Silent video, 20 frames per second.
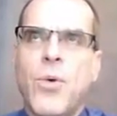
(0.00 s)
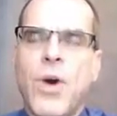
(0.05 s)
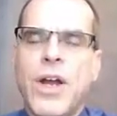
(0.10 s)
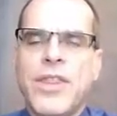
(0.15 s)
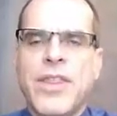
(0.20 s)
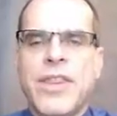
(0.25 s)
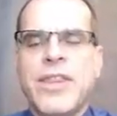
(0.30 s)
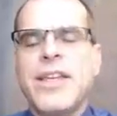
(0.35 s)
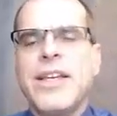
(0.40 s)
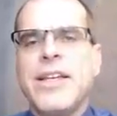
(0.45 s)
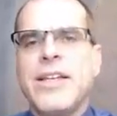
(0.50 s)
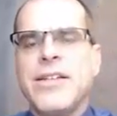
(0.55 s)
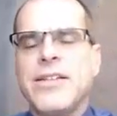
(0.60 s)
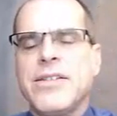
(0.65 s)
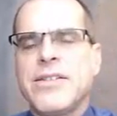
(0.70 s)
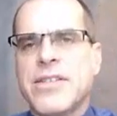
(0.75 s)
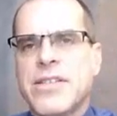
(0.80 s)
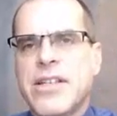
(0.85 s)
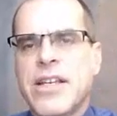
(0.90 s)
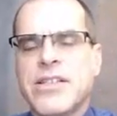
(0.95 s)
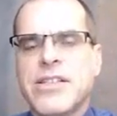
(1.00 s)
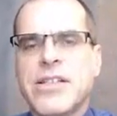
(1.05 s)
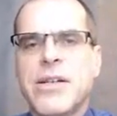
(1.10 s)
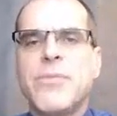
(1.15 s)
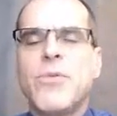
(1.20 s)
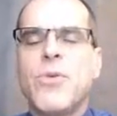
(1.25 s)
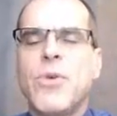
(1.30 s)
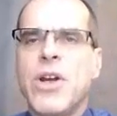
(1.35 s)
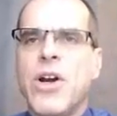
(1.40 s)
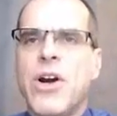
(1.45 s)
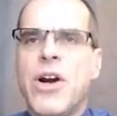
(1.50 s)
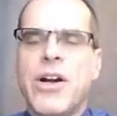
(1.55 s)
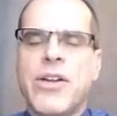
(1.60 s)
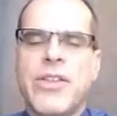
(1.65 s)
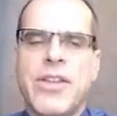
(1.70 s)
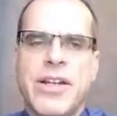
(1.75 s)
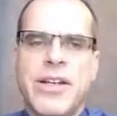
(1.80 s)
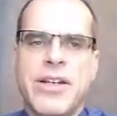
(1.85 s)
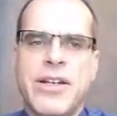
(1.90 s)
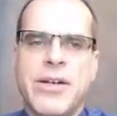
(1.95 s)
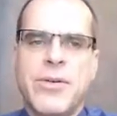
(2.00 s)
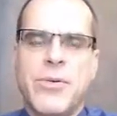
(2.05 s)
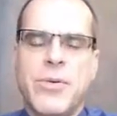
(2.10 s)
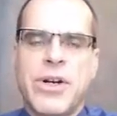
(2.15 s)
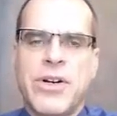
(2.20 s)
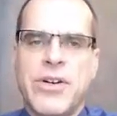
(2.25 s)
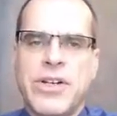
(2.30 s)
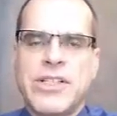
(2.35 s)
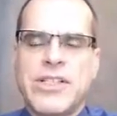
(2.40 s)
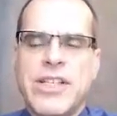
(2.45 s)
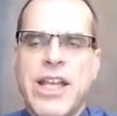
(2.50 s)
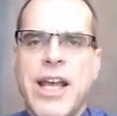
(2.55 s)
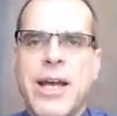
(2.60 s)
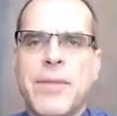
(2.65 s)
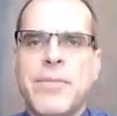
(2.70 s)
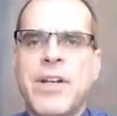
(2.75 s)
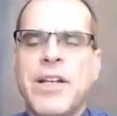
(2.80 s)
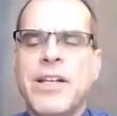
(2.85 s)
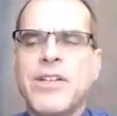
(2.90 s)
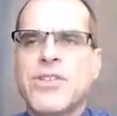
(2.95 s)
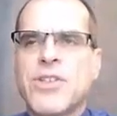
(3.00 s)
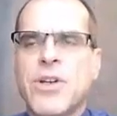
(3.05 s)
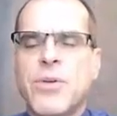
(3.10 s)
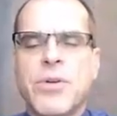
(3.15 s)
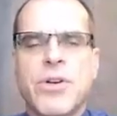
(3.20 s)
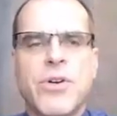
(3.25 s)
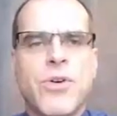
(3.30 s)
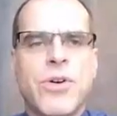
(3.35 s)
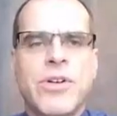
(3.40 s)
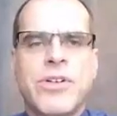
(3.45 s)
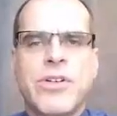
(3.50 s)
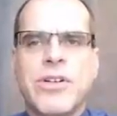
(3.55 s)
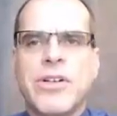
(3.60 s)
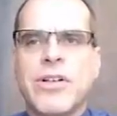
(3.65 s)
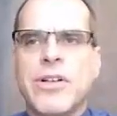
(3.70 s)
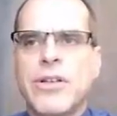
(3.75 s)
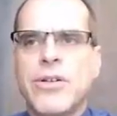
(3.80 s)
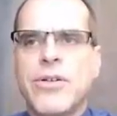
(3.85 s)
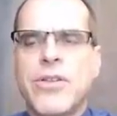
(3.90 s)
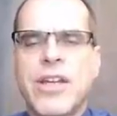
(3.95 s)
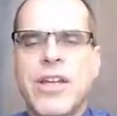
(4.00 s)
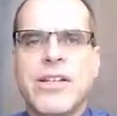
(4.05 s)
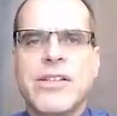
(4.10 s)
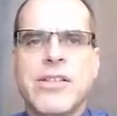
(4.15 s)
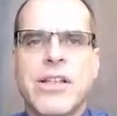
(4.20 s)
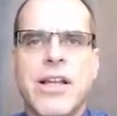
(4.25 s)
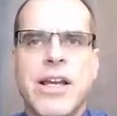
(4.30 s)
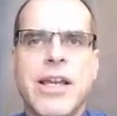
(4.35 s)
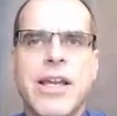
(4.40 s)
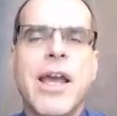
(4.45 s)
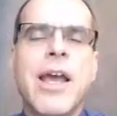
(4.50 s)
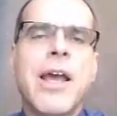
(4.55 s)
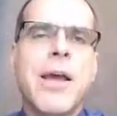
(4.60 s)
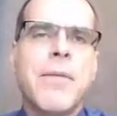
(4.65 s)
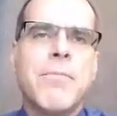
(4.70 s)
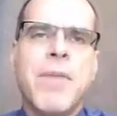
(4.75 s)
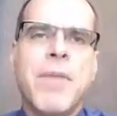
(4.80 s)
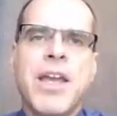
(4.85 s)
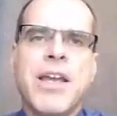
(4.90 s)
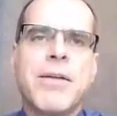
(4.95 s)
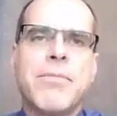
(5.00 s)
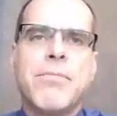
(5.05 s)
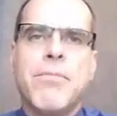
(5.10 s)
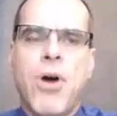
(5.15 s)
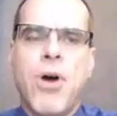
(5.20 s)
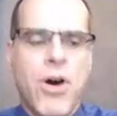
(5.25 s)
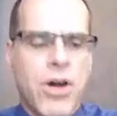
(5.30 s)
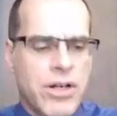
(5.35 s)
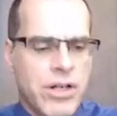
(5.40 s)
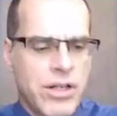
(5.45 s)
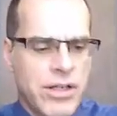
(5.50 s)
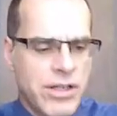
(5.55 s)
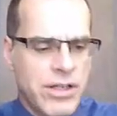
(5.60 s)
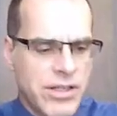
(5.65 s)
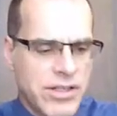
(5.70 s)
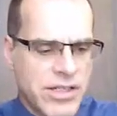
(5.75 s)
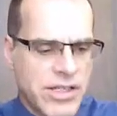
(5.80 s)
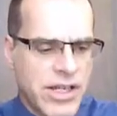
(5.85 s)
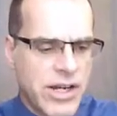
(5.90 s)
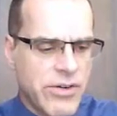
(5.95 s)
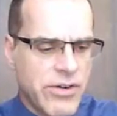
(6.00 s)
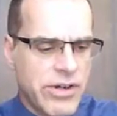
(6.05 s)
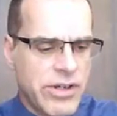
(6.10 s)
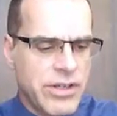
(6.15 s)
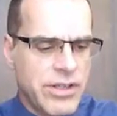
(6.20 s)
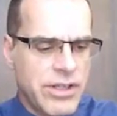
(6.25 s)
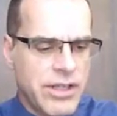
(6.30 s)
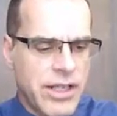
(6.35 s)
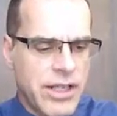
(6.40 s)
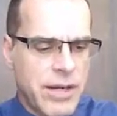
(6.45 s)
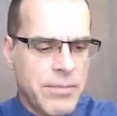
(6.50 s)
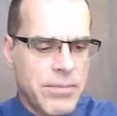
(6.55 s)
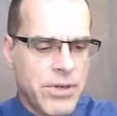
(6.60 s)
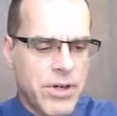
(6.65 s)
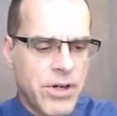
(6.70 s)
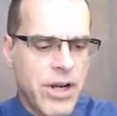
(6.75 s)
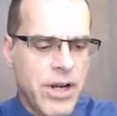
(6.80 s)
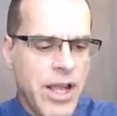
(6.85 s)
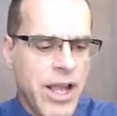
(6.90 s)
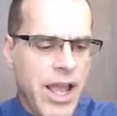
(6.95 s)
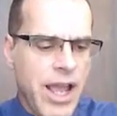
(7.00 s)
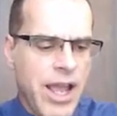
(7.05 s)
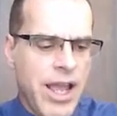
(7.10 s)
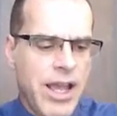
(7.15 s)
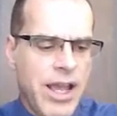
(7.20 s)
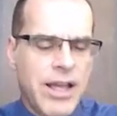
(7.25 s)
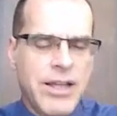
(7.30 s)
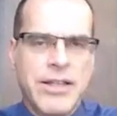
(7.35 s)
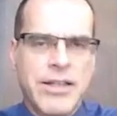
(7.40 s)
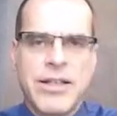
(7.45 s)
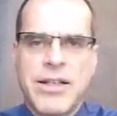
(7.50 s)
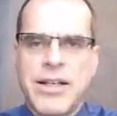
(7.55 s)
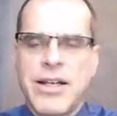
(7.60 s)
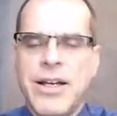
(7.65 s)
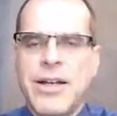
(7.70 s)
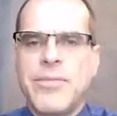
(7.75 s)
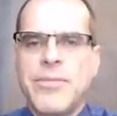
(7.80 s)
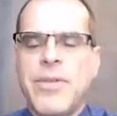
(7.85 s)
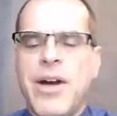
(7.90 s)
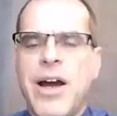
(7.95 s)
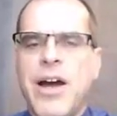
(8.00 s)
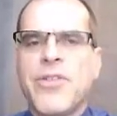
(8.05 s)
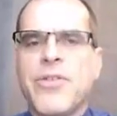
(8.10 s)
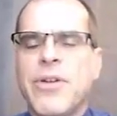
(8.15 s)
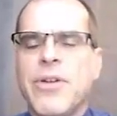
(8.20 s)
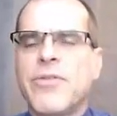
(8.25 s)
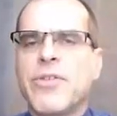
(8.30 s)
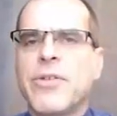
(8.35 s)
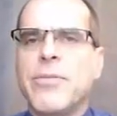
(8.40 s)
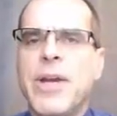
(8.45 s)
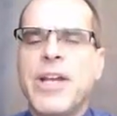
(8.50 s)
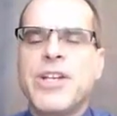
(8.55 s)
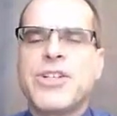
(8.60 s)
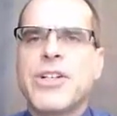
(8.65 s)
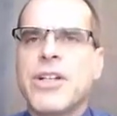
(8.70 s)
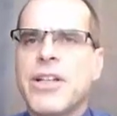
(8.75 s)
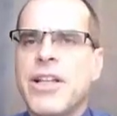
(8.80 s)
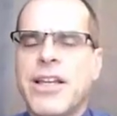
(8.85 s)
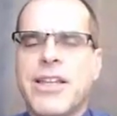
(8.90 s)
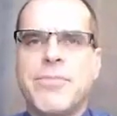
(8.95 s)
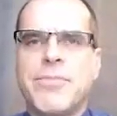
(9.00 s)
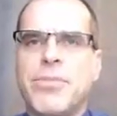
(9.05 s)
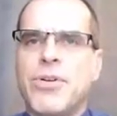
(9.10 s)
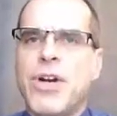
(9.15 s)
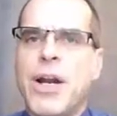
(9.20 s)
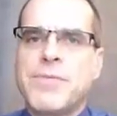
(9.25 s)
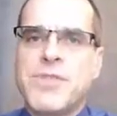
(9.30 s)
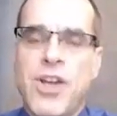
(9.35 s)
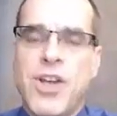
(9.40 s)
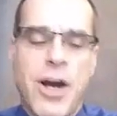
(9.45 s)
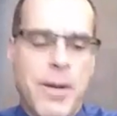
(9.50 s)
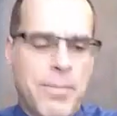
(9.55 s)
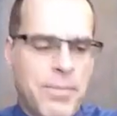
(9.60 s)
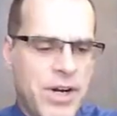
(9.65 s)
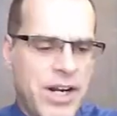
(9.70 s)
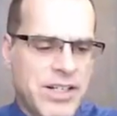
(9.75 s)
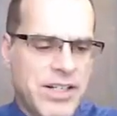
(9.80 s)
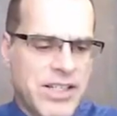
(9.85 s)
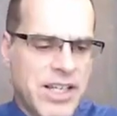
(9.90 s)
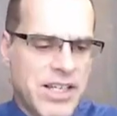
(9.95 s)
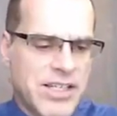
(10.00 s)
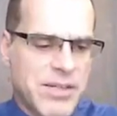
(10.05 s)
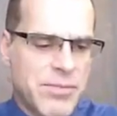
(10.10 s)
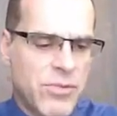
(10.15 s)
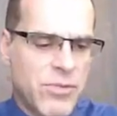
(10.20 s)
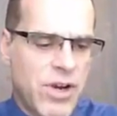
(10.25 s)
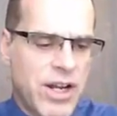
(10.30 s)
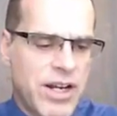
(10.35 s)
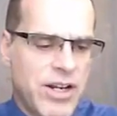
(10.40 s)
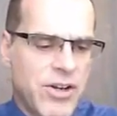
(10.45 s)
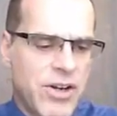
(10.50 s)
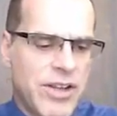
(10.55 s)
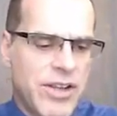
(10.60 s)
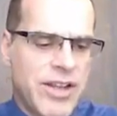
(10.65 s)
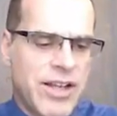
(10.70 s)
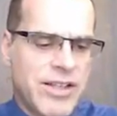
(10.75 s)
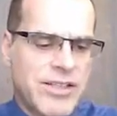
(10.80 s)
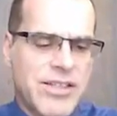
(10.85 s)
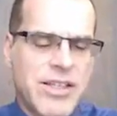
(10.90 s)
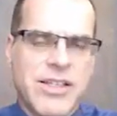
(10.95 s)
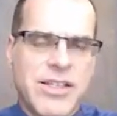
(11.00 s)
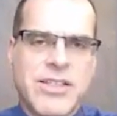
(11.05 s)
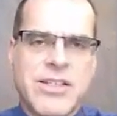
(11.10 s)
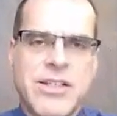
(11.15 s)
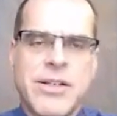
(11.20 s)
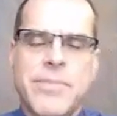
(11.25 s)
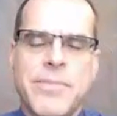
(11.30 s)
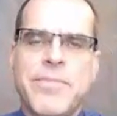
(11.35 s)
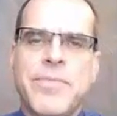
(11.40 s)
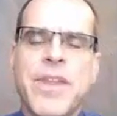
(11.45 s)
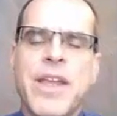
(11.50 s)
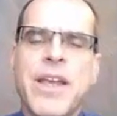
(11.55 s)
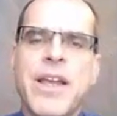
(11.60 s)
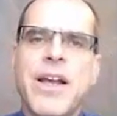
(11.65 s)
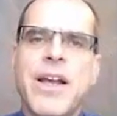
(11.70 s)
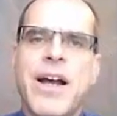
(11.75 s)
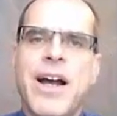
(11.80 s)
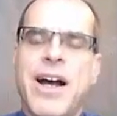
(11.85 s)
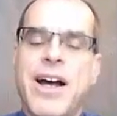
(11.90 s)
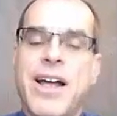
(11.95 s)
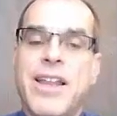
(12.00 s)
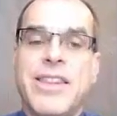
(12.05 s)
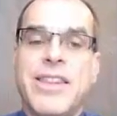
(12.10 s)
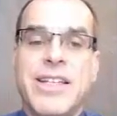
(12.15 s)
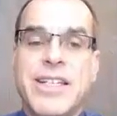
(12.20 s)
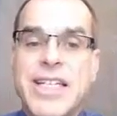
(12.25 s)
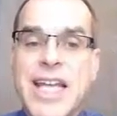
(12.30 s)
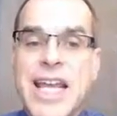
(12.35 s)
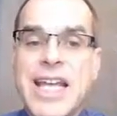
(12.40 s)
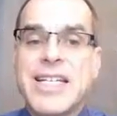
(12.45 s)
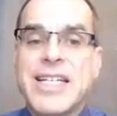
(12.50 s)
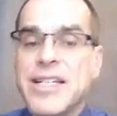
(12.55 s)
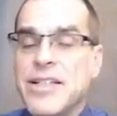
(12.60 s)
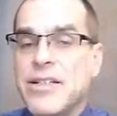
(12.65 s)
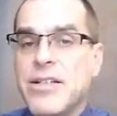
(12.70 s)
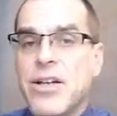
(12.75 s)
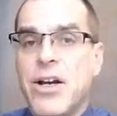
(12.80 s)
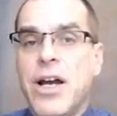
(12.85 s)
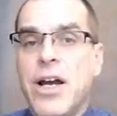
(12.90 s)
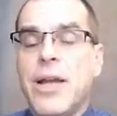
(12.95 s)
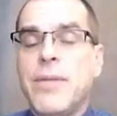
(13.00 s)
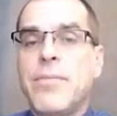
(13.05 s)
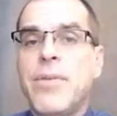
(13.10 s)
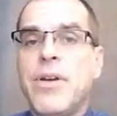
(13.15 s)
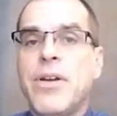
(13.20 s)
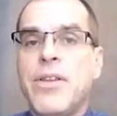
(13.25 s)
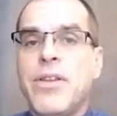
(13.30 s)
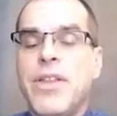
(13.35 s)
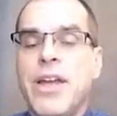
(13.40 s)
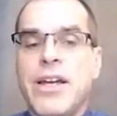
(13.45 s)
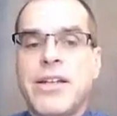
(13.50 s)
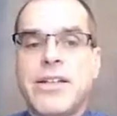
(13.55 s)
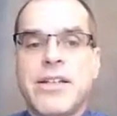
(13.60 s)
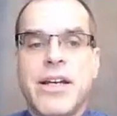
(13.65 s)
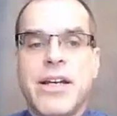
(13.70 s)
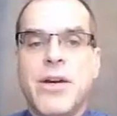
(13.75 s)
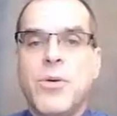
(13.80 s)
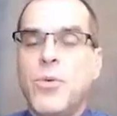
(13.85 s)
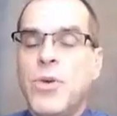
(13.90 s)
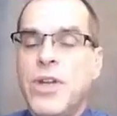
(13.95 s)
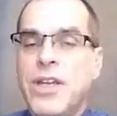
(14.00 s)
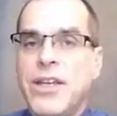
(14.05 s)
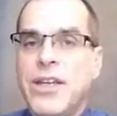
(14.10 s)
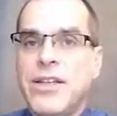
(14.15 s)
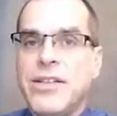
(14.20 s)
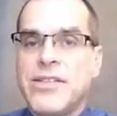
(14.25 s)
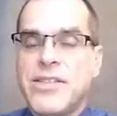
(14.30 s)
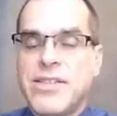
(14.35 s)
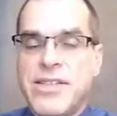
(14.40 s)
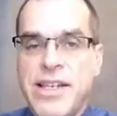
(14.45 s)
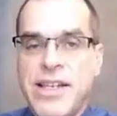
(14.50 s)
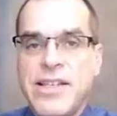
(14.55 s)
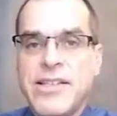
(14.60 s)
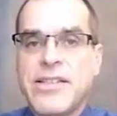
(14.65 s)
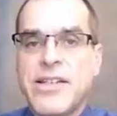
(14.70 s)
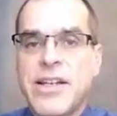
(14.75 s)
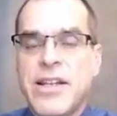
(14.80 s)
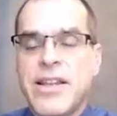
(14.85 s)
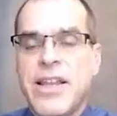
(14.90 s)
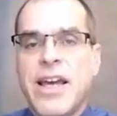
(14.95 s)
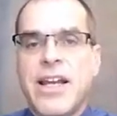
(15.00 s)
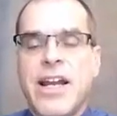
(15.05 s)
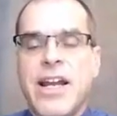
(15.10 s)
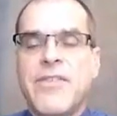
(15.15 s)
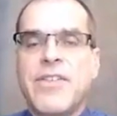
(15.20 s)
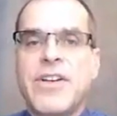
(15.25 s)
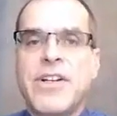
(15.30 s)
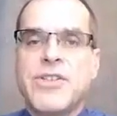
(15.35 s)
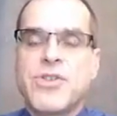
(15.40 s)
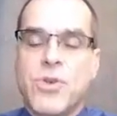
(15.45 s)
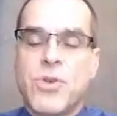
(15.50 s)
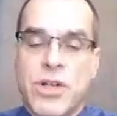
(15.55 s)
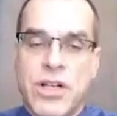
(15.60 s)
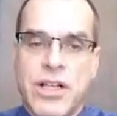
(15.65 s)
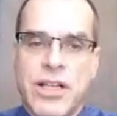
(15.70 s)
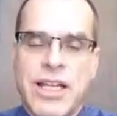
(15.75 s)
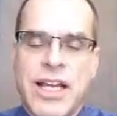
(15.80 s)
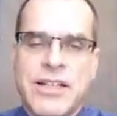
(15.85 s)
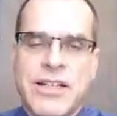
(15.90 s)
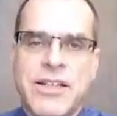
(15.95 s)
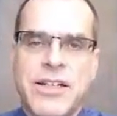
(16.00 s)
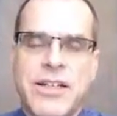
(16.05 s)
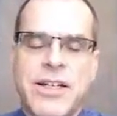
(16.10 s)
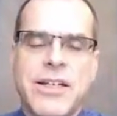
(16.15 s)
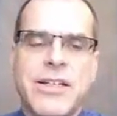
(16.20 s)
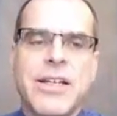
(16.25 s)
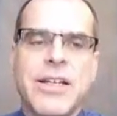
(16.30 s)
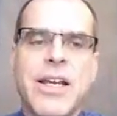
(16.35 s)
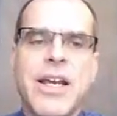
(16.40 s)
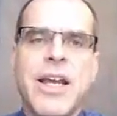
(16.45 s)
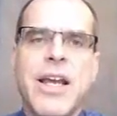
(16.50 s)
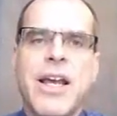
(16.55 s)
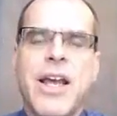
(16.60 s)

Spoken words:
what the system we are that we're examining. So we're going to include things like make, model, serial number, and other information like perhaps the operating system running on that system, the date and time that we seized that evidence or collected it.